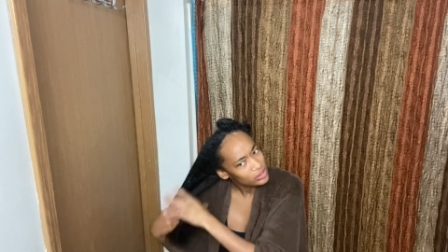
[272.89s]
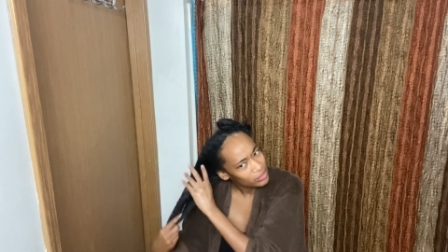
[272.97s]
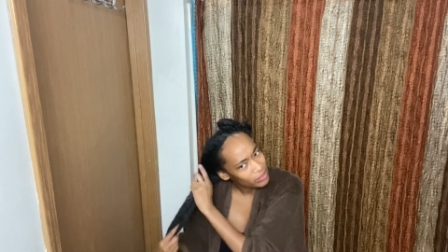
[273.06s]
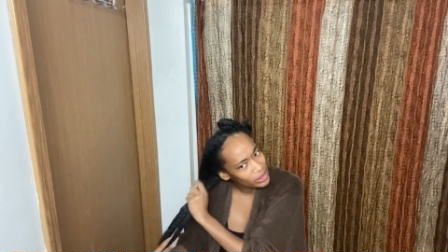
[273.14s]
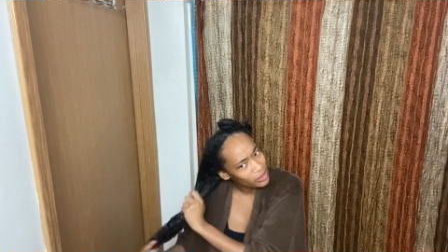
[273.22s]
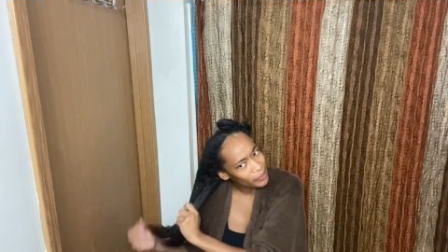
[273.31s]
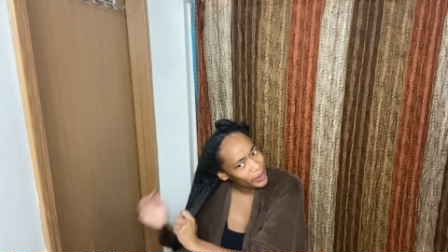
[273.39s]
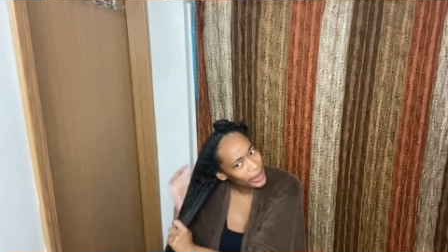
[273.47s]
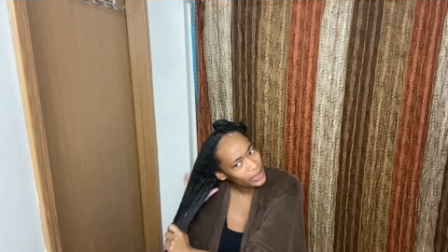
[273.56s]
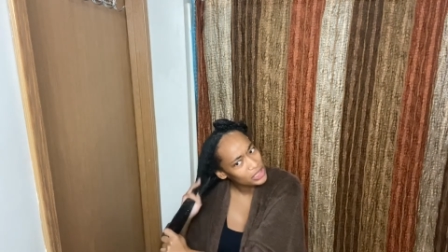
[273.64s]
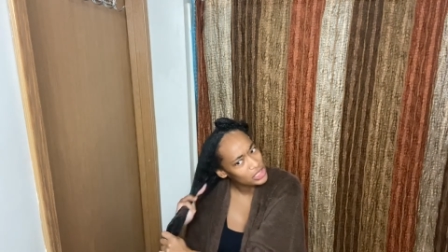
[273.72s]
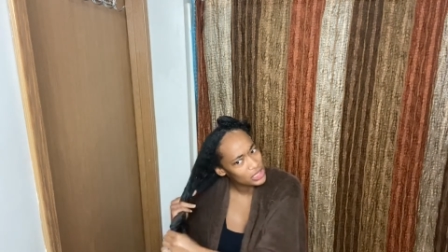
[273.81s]
You know, the
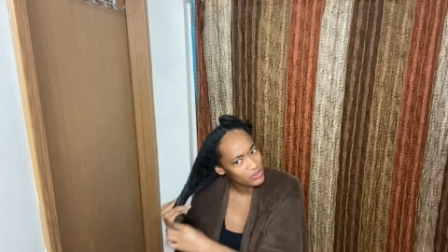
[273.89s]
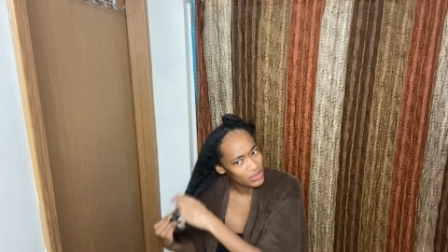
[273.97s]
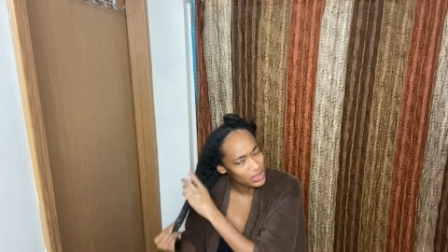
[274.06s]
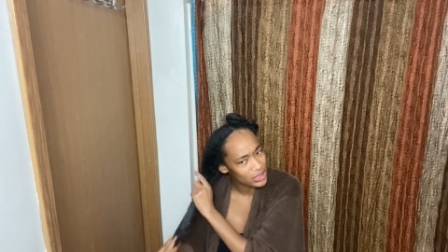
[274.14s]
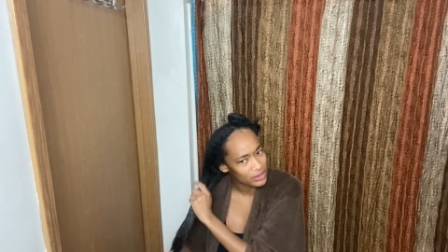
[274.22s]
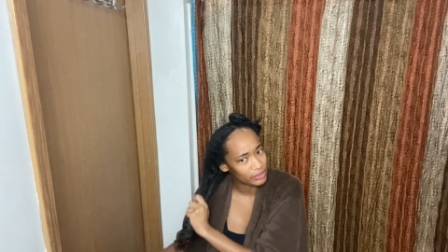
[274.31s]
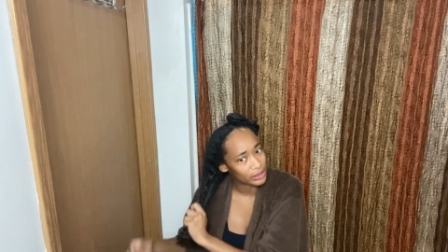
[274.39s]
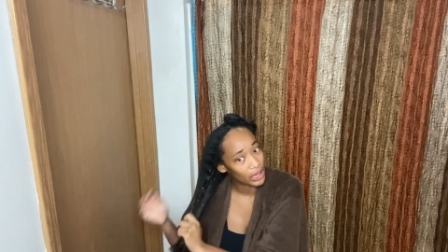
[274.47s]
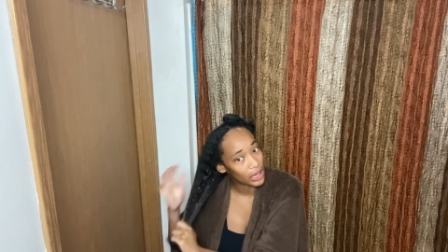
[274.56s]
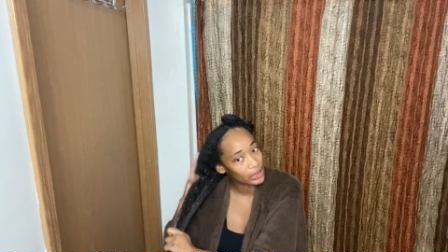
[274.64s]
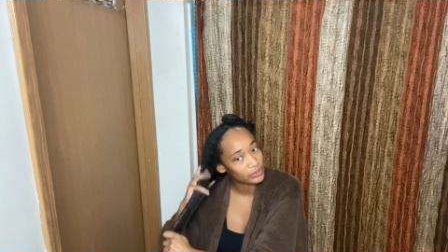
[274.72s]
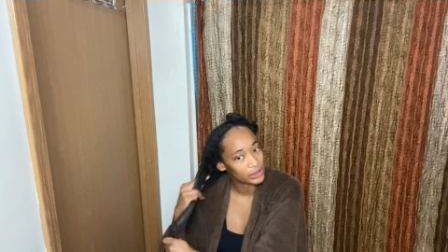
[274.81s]
packaging was different,
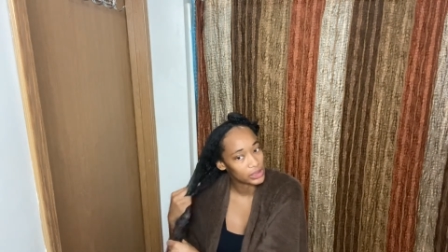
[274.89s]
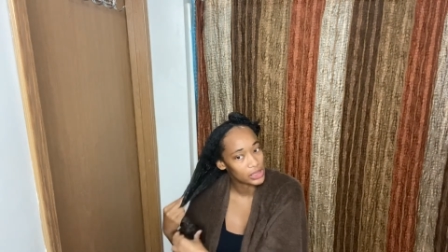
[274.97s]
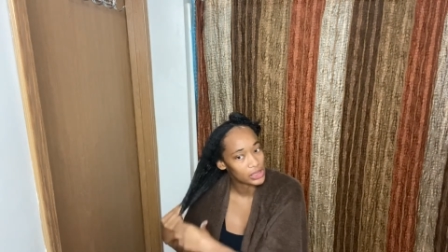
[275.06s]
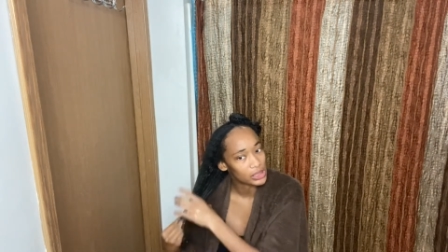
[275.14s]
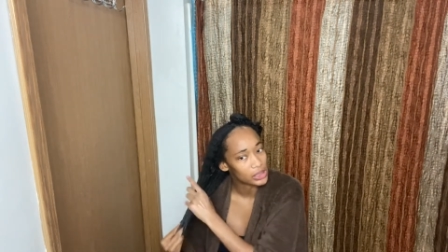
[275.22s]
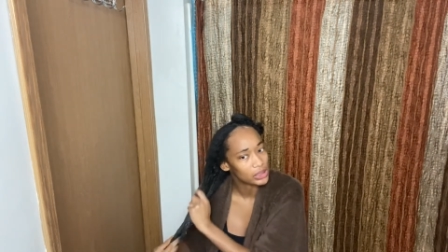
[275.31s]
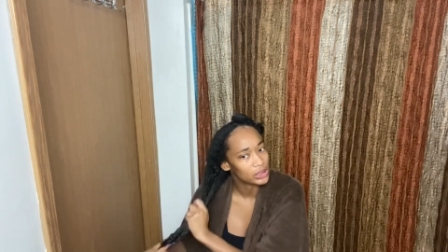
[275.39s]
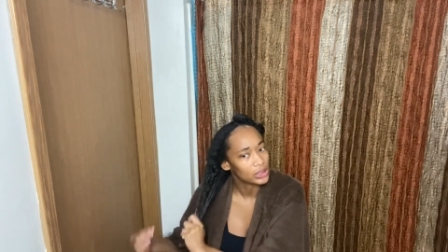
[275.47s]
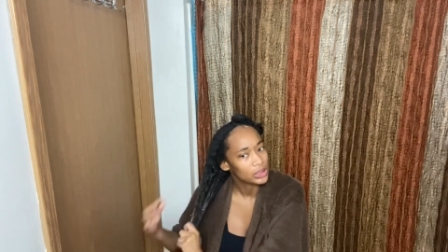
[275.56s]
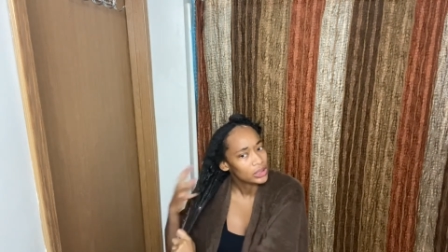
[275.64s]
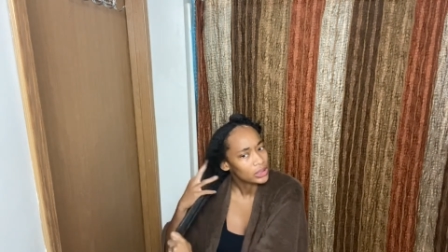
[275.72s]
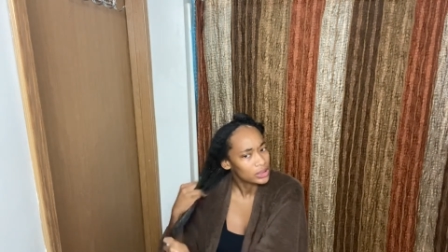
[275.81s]
obviously.
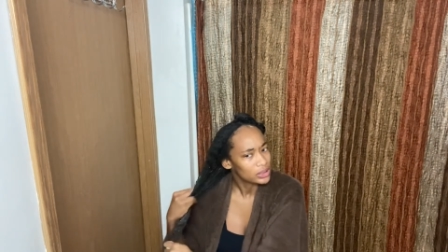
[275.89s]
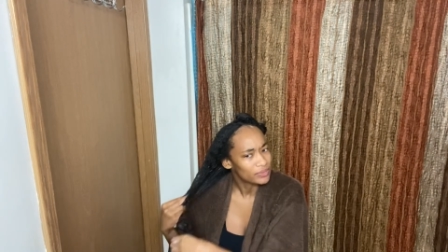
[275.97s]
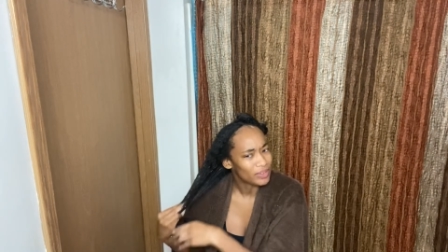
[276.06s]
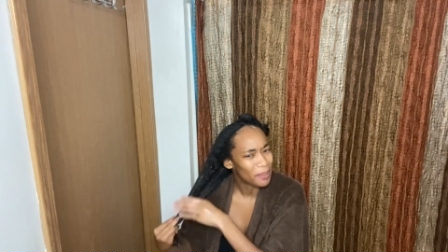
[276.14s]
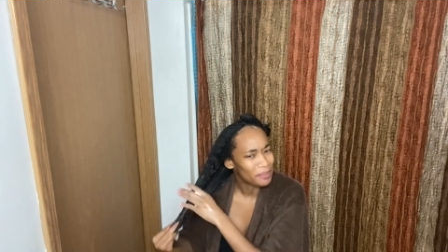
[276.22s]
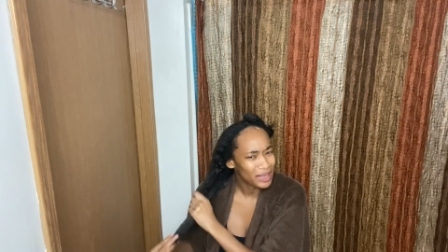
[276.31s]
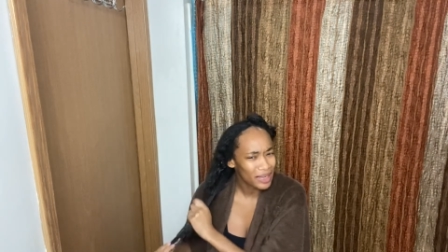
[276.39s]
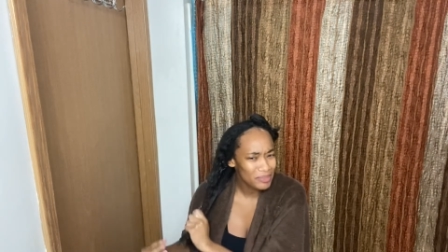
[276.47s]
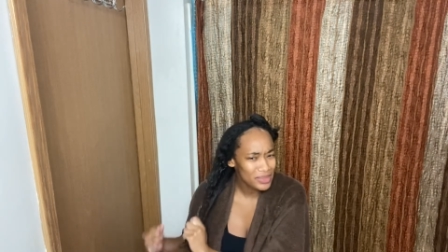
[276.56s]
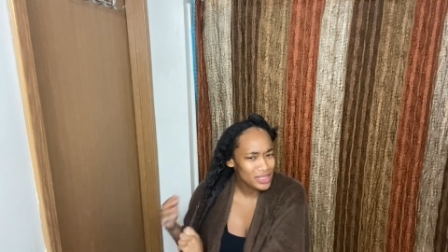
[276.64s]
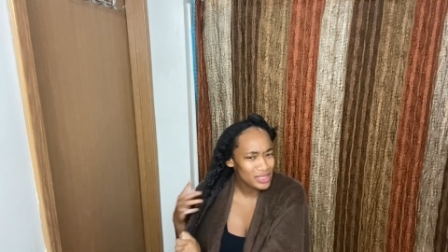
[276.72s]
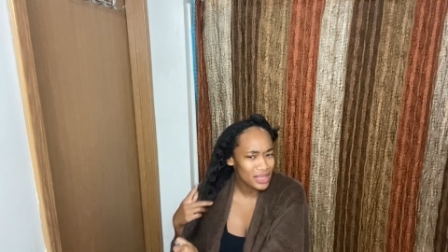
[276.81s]
If I'm not
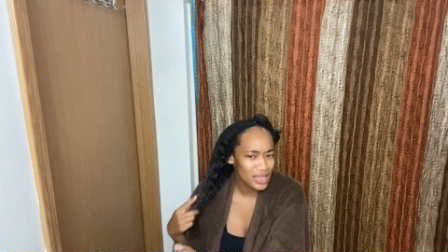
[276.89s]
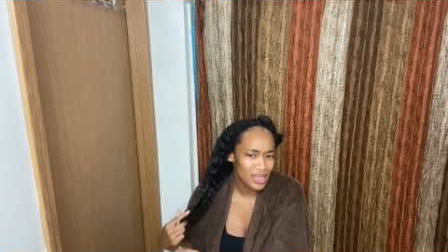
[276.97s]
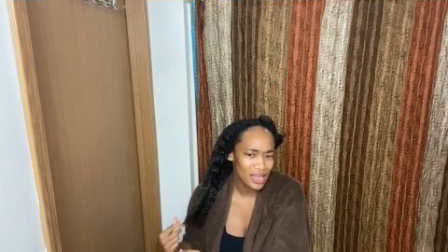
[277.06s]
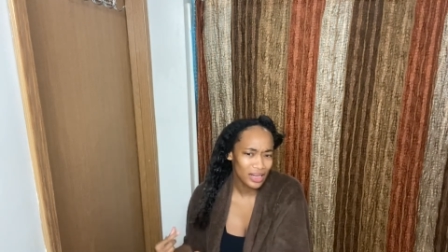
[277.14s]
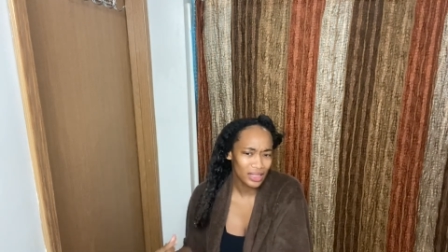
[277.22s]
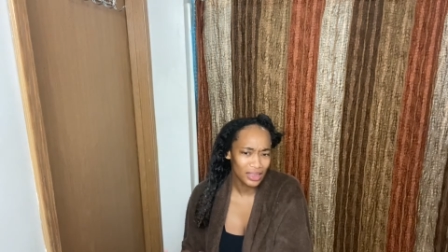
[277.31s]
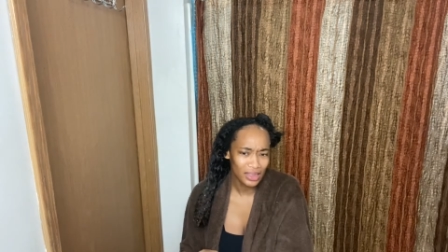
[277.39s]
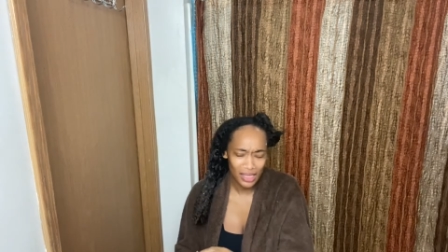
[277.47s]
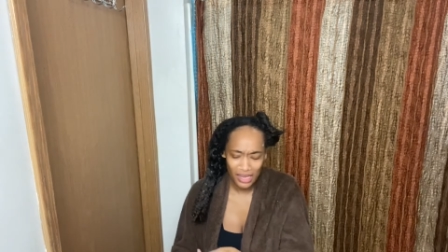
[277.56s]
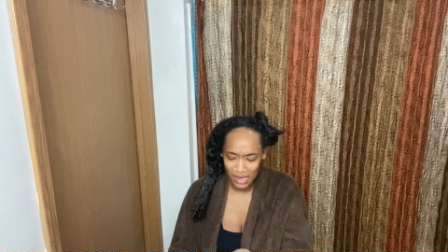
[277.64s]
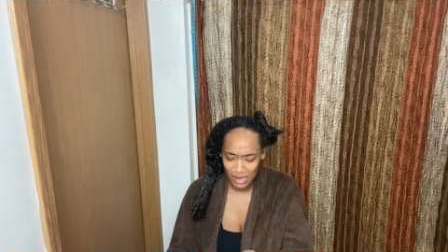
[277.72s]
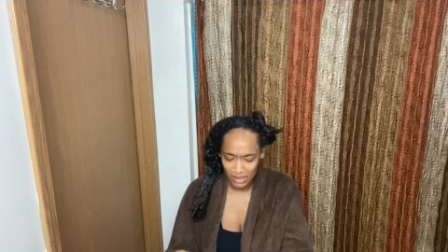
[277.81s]
mistaken, I
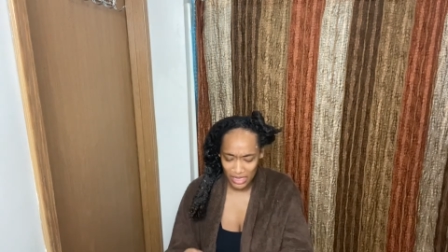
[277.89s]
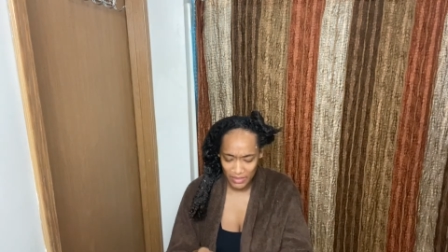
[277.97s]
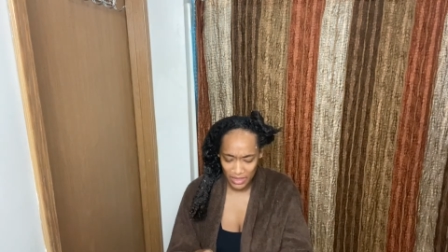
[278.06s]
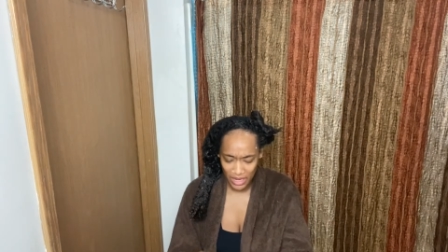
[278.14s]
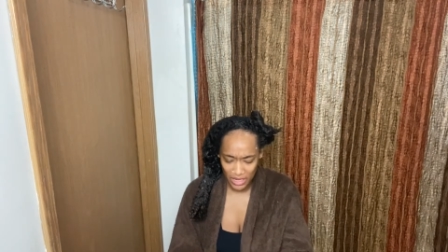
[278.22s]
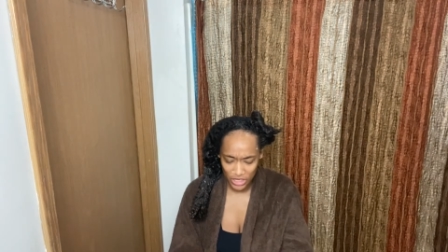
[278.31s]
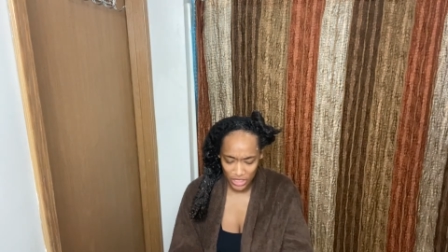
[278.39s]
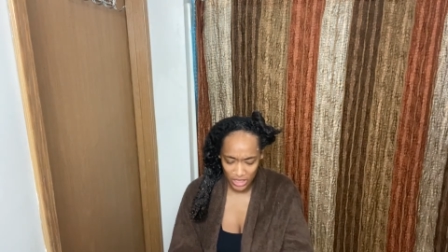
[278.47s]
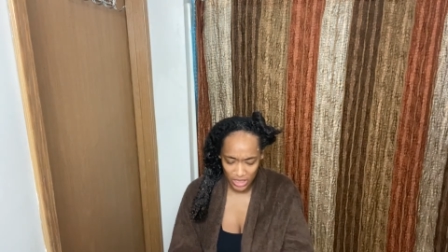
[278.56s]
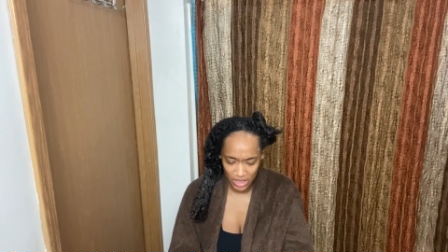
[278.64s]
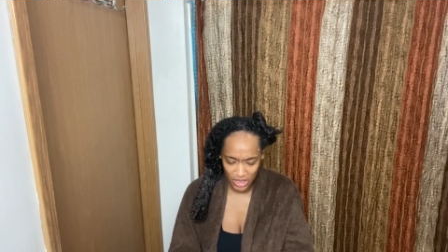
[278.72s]
think Creme Nature,